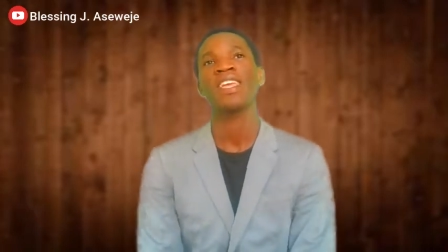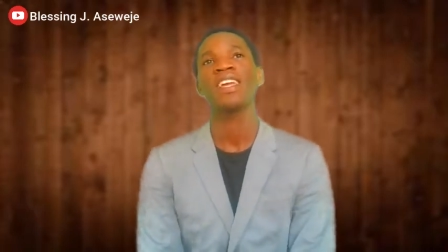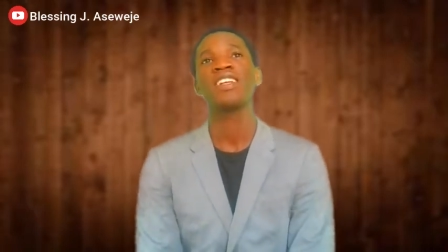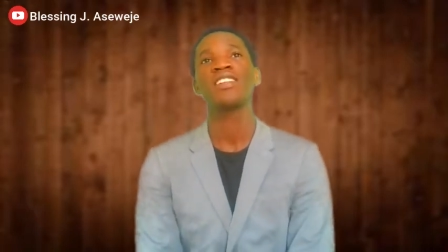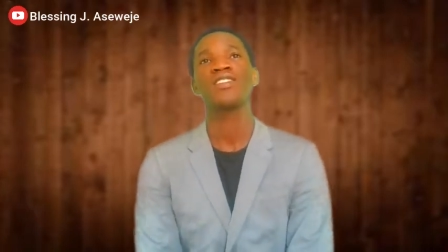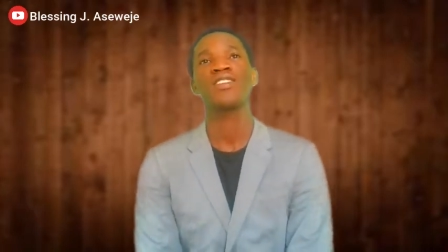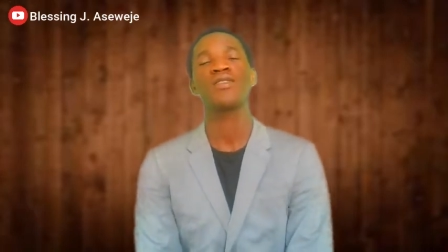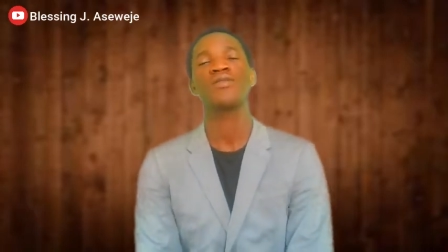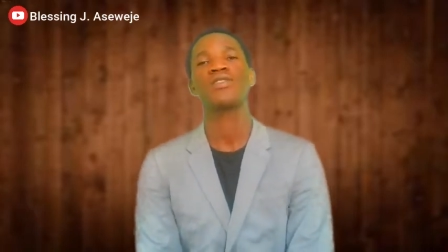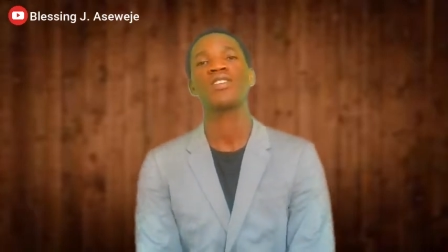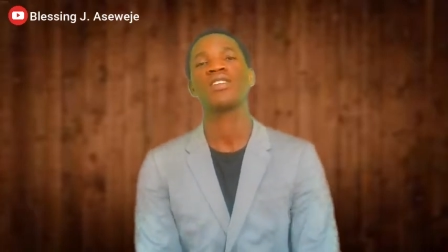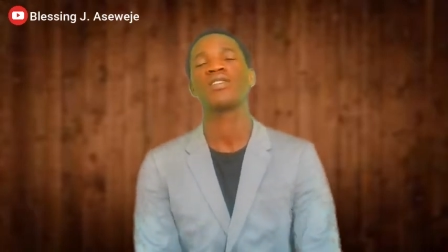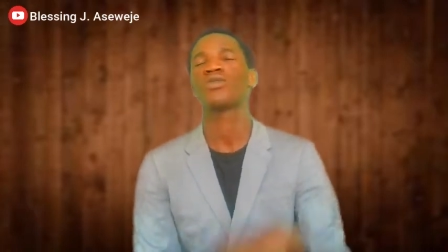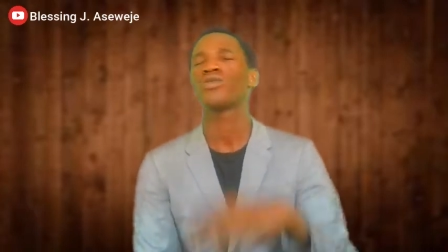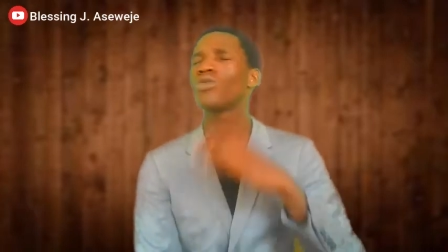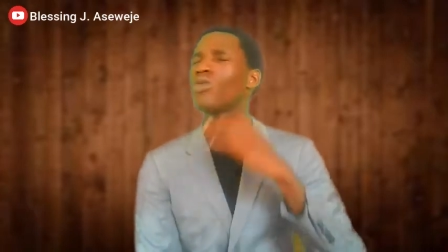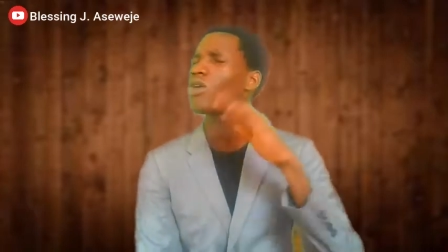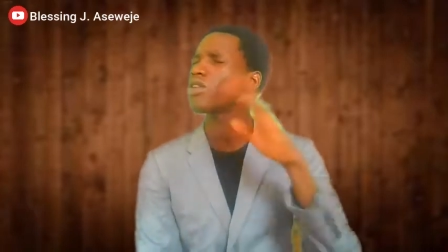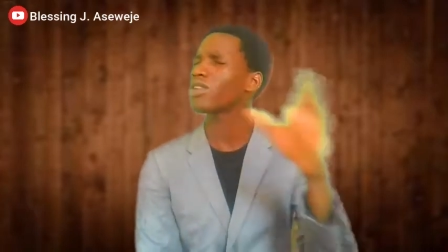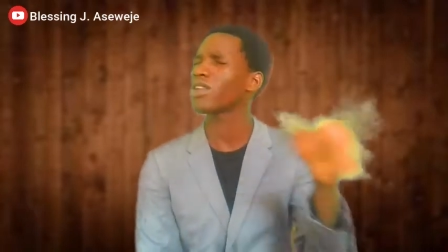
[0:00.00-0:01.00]
Instead of saying
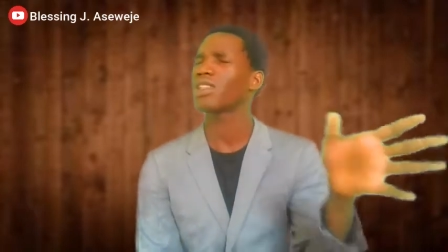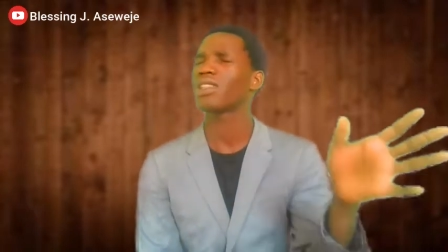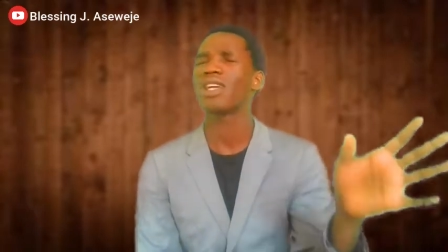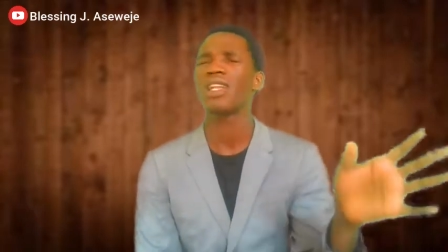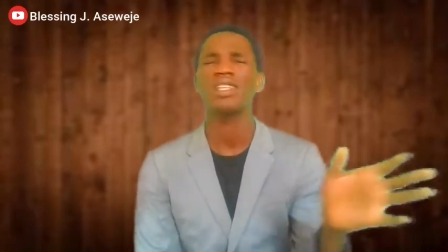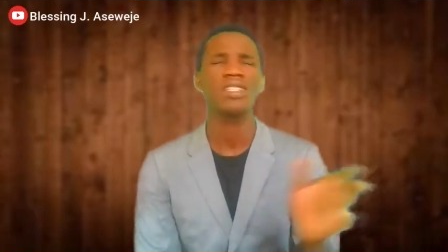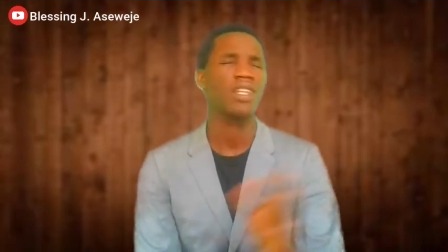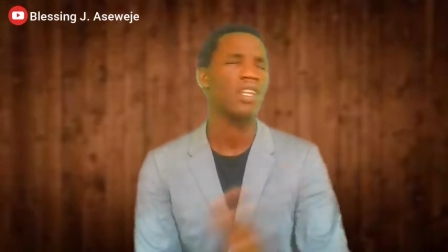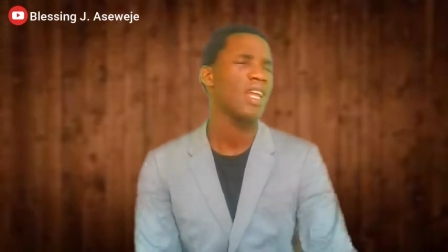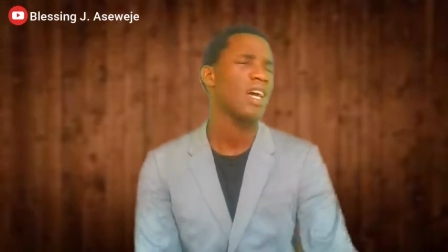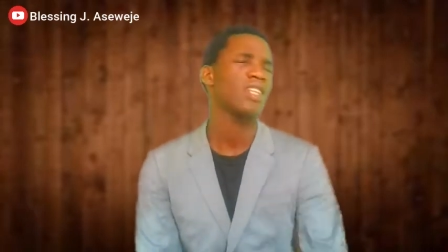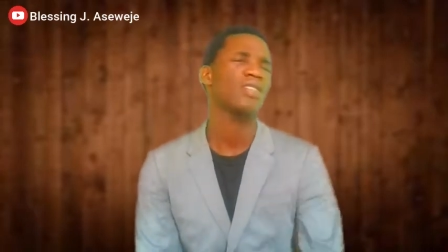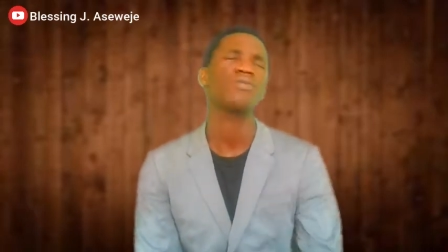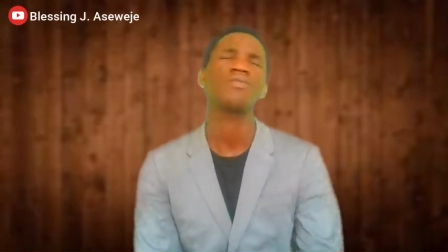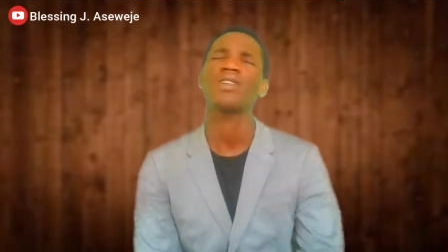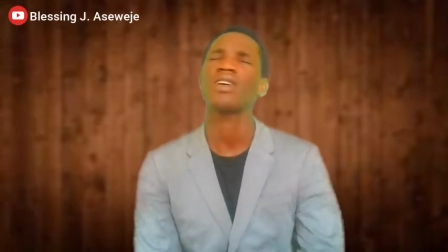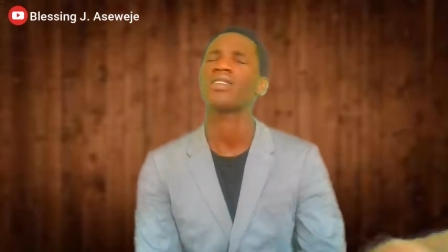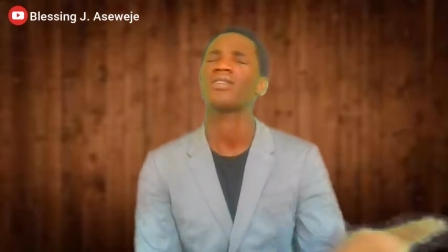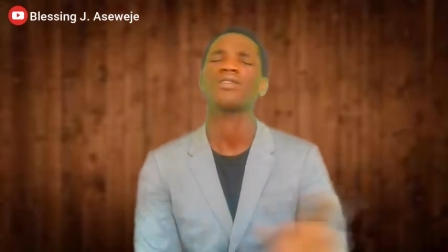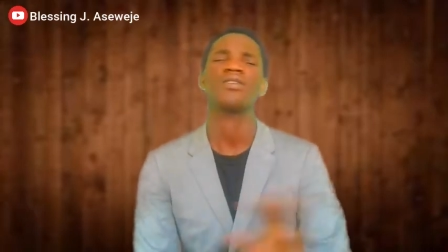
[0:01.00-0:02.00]
two hundred dollars last
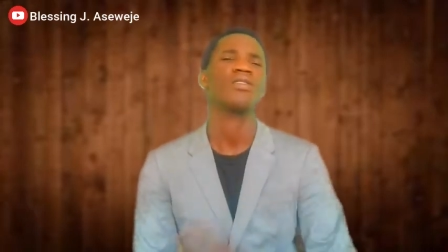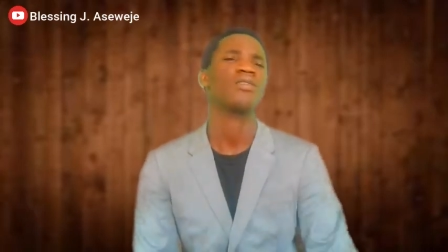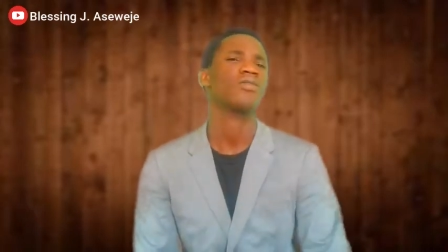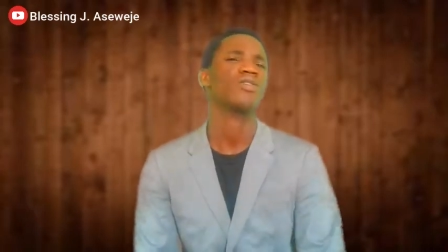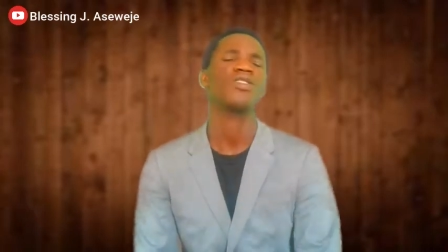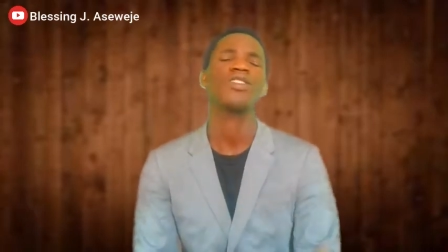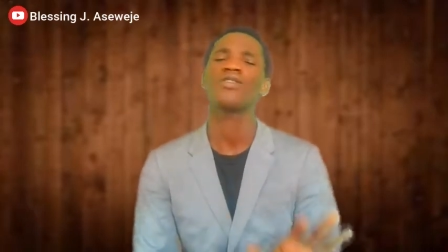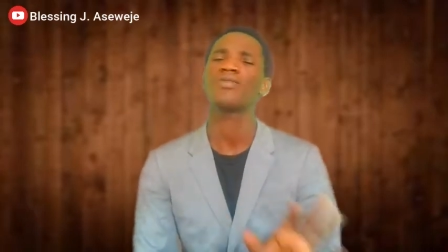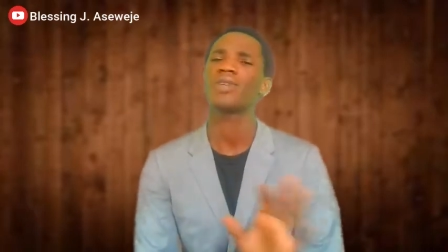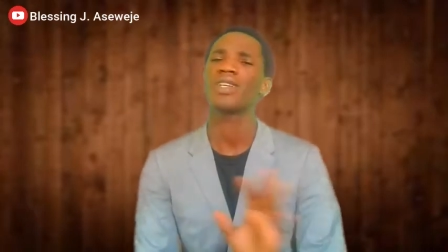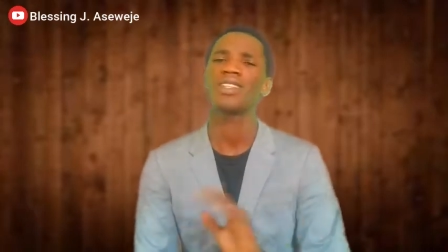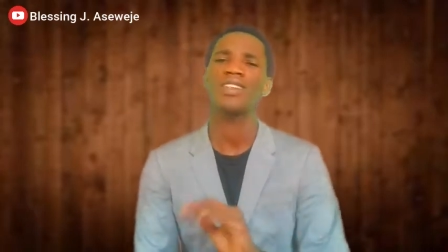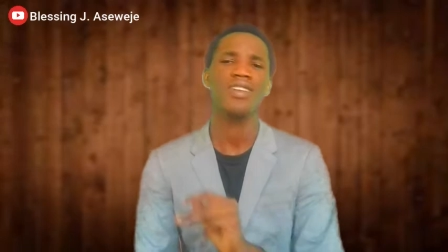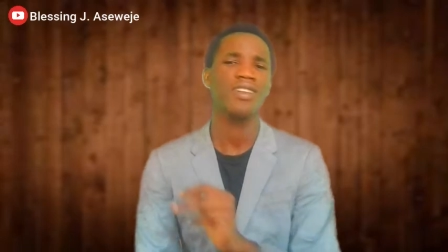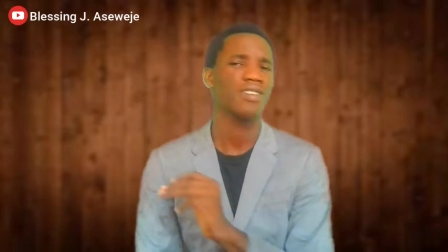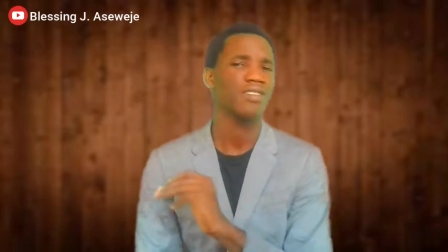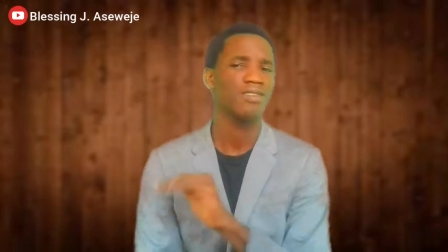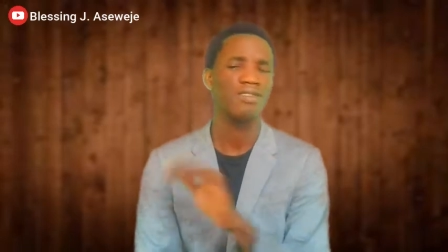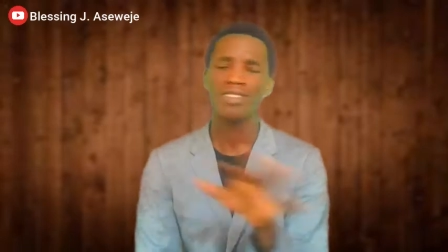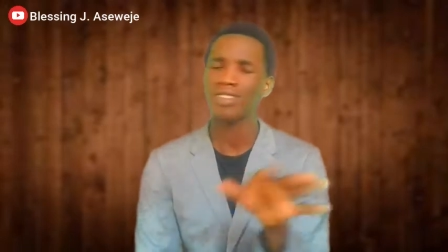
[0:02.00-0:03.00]
price, I've changed my
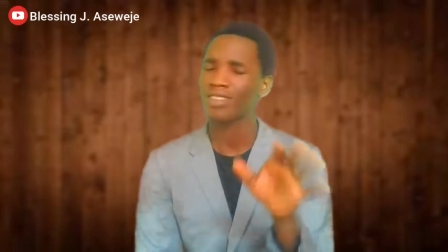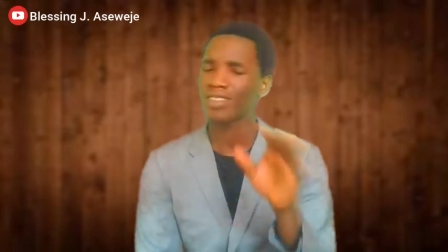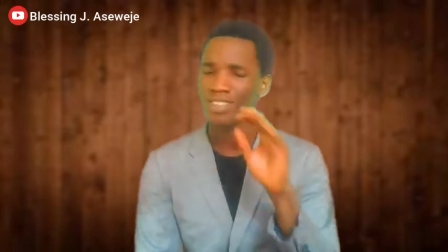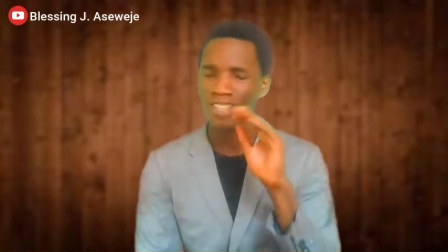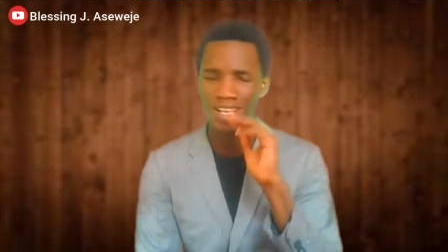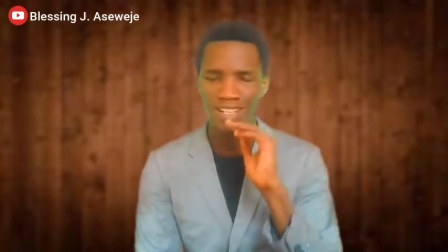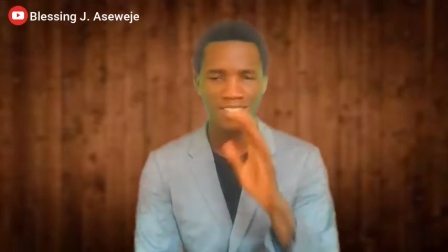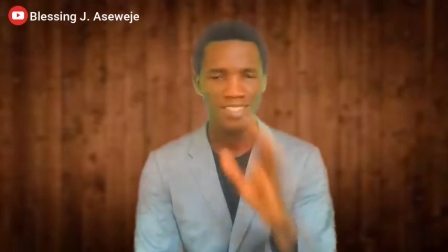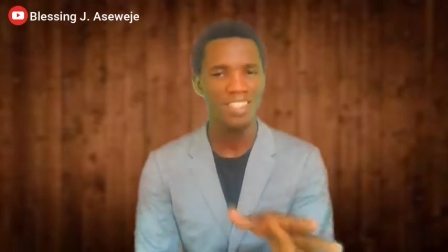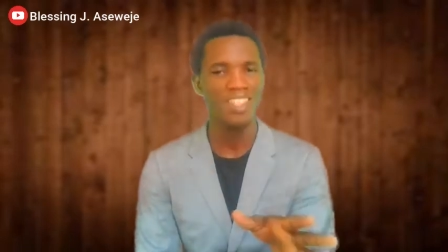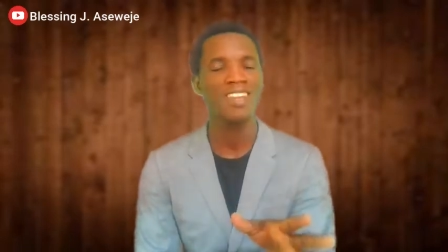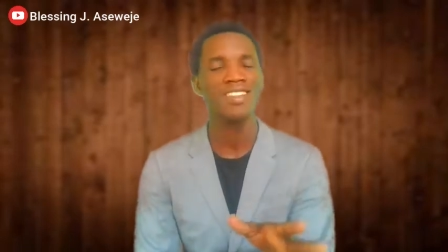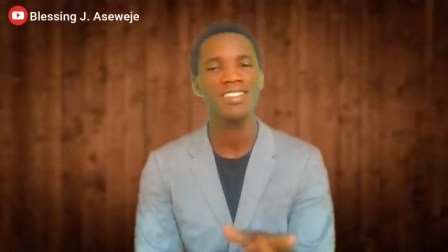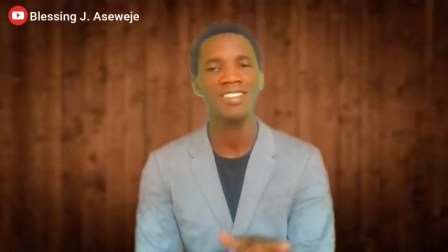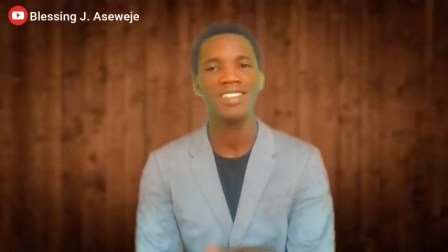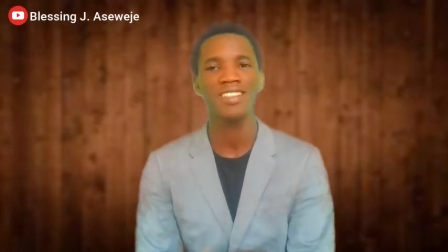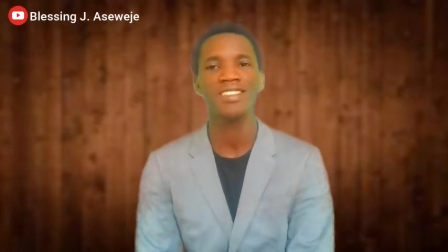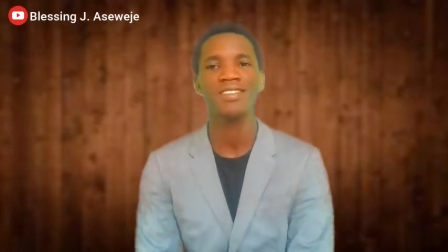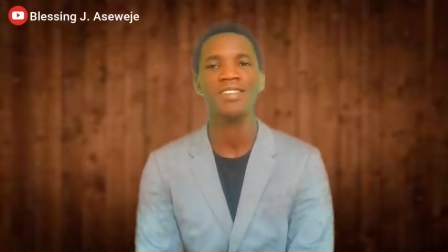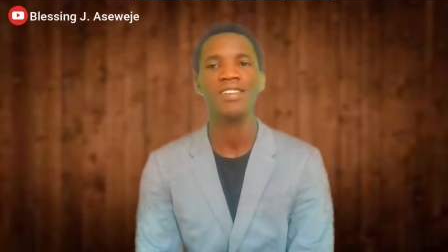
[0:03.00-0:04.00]
dollar. No, that's that's it.